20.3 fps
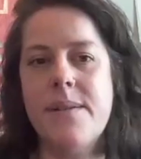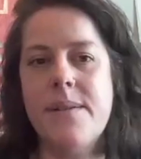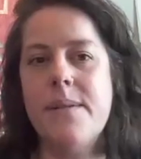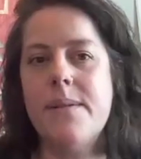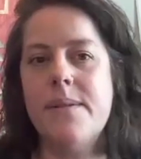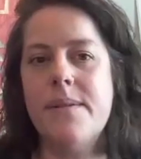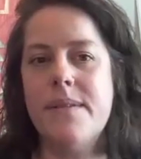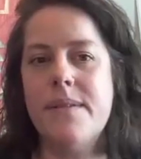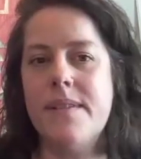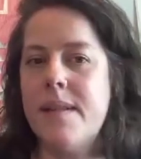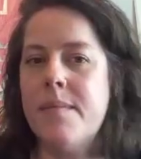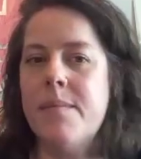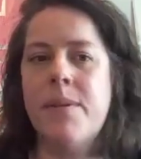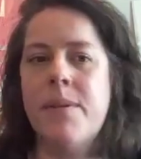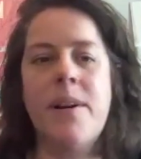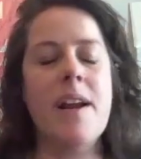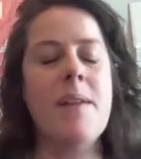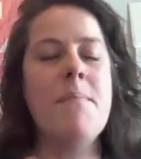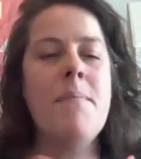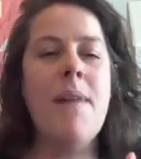so
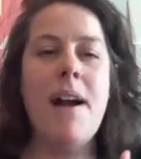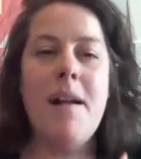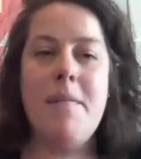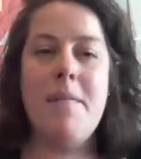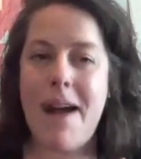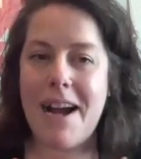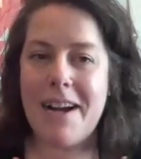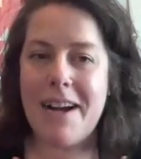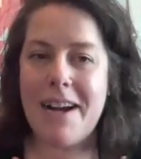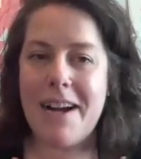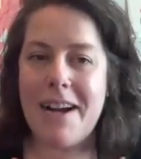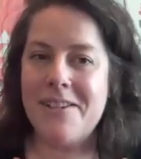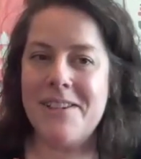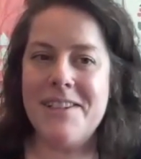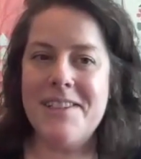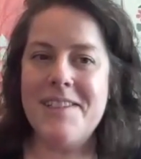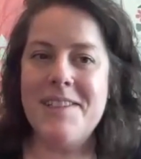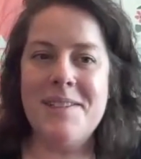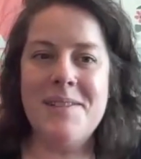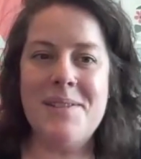similar. And my background
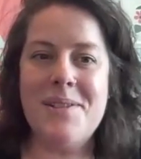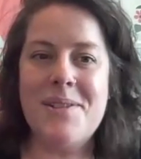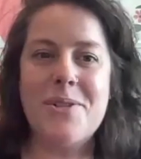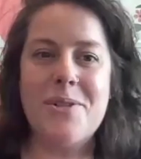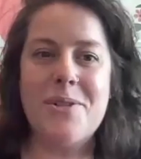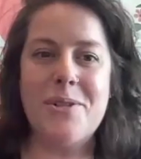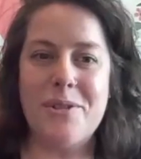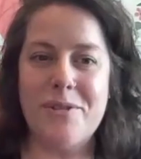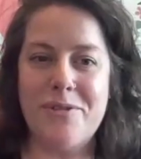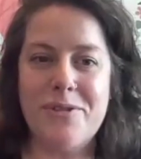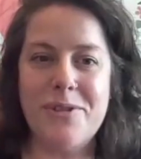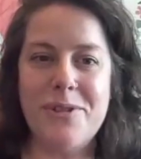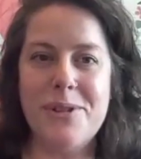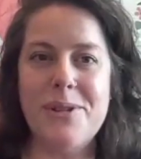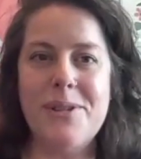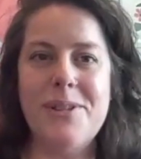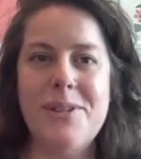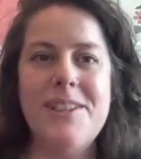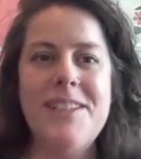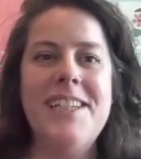is in school
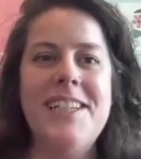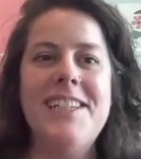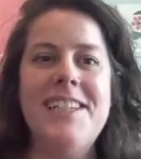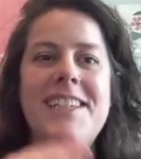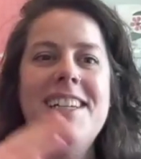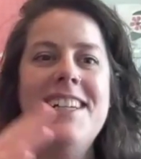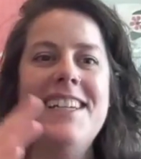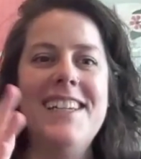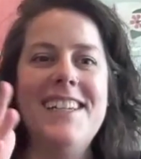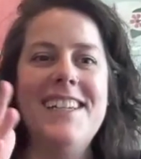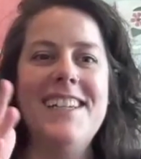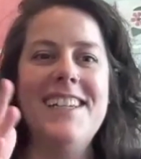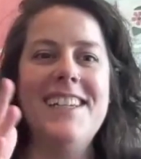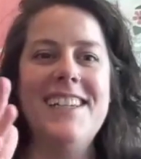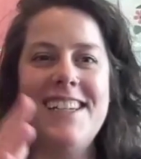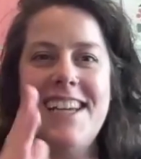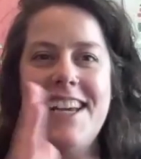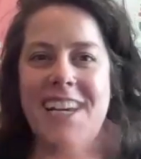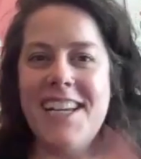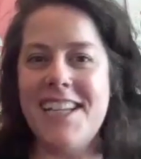food and
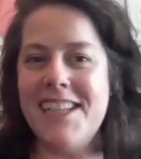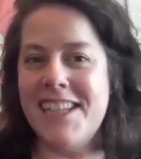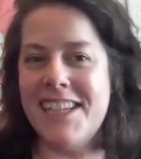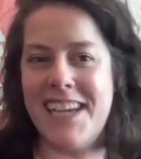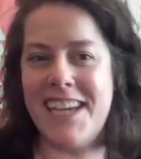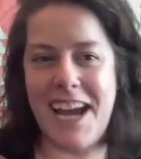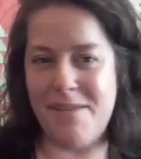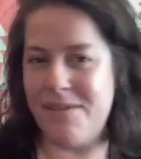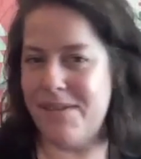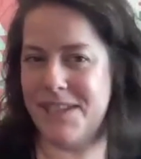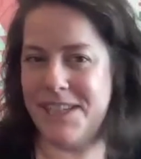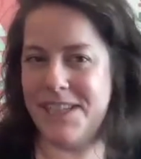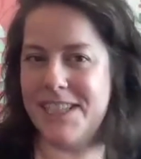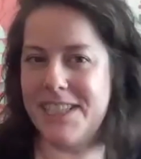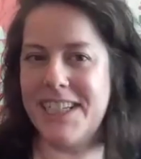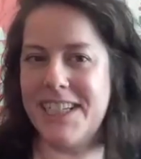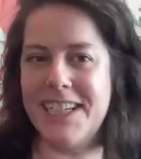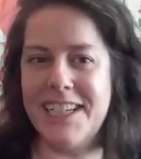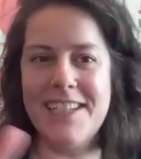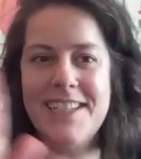in the
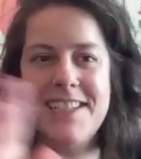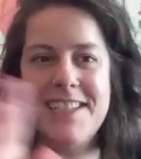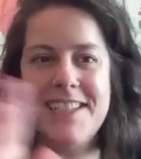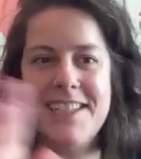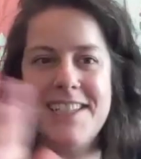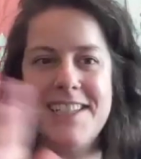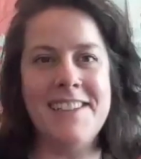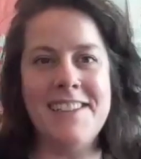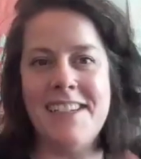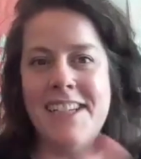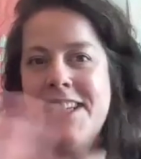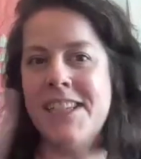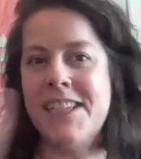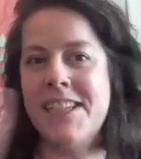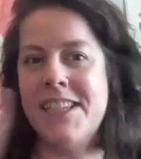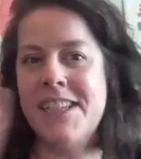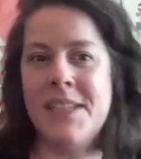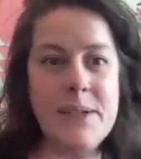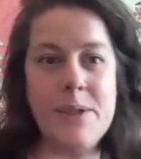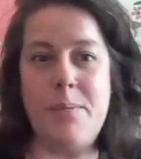cafeterias and in
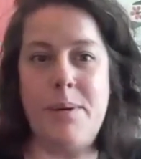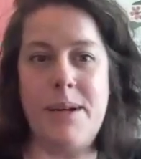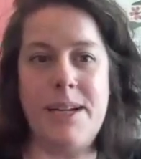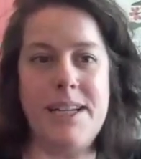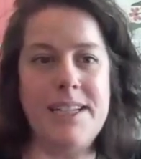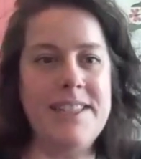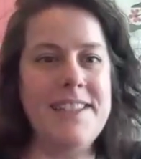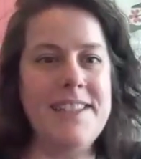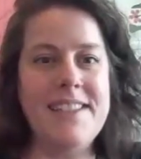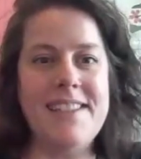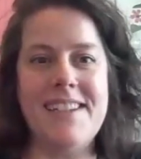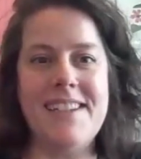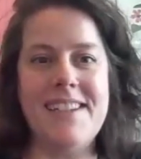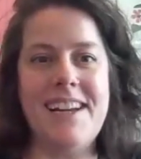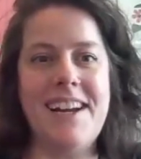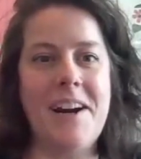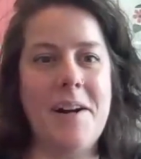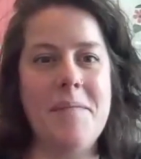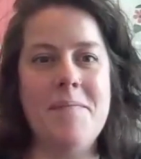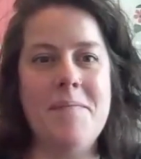the dish pits.
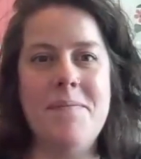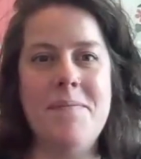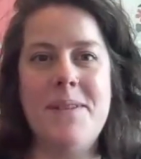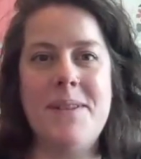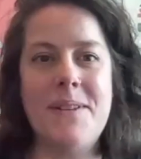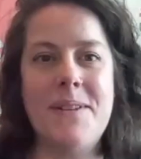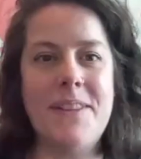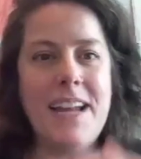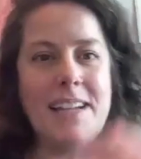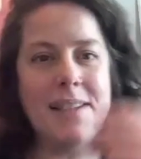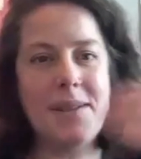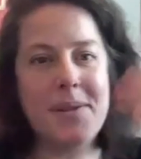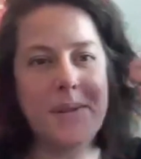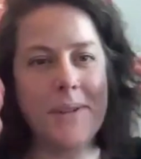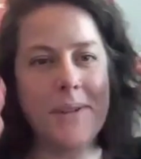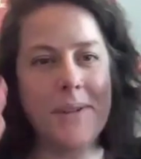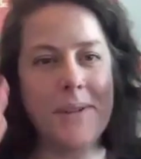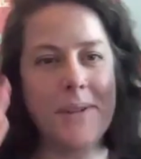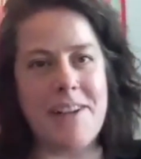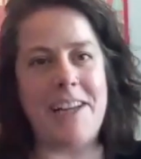So that's
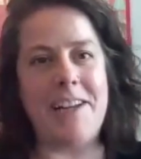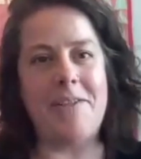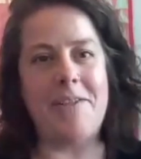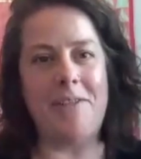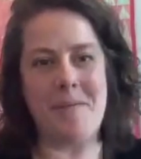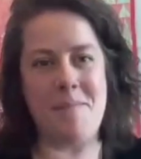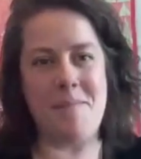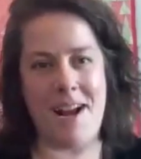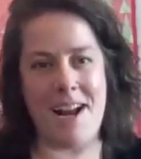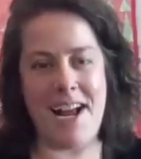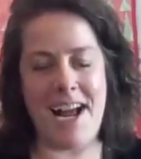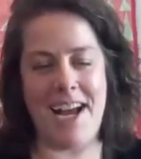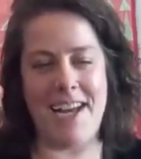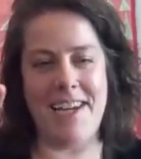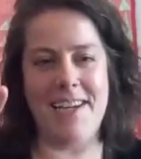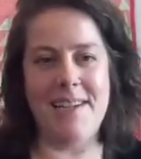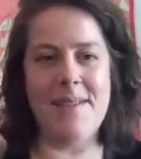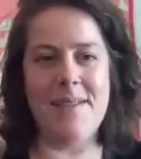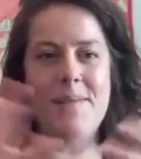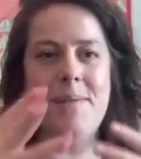really like where my
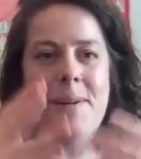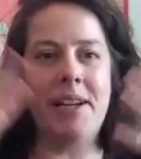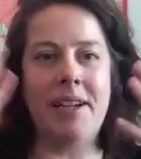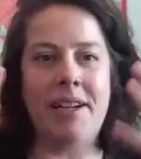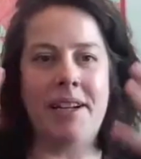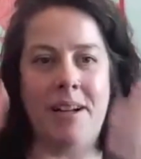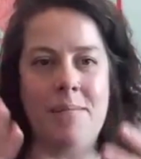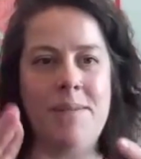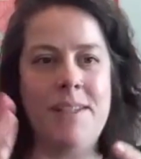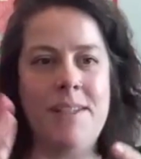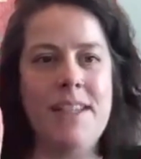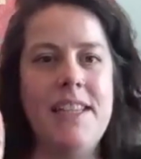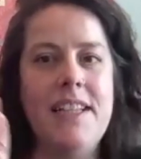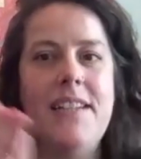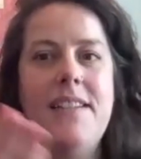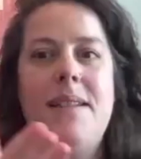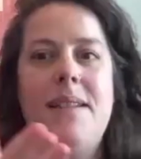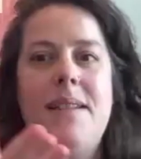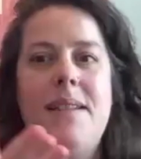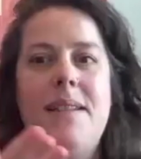head is when I come to
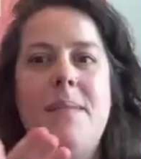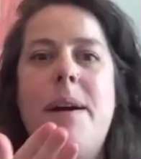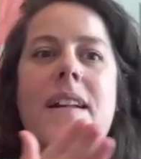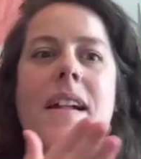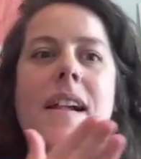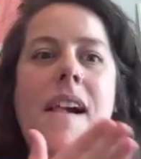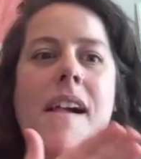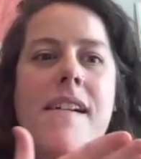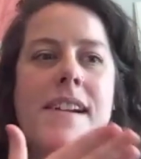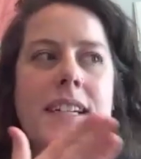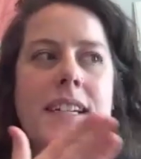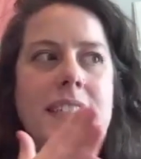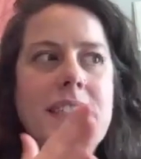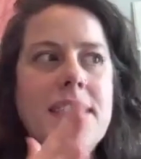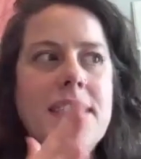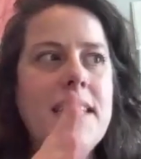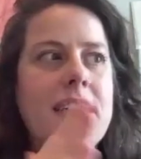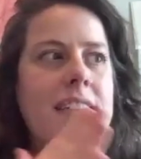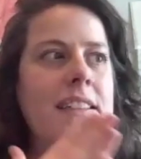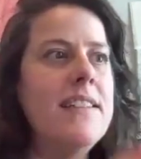this. But
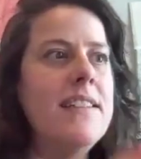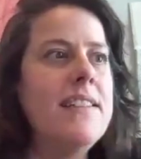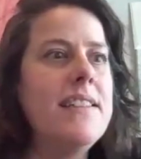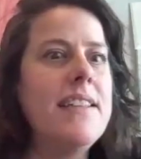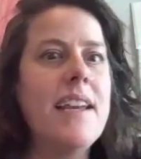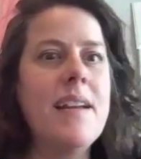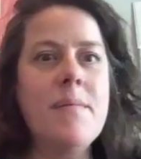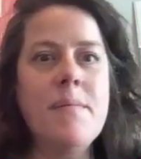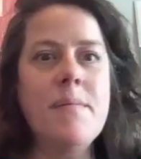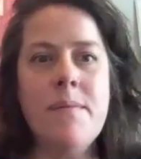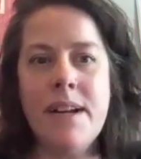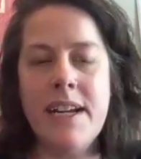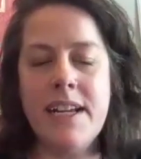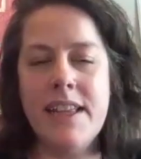in the same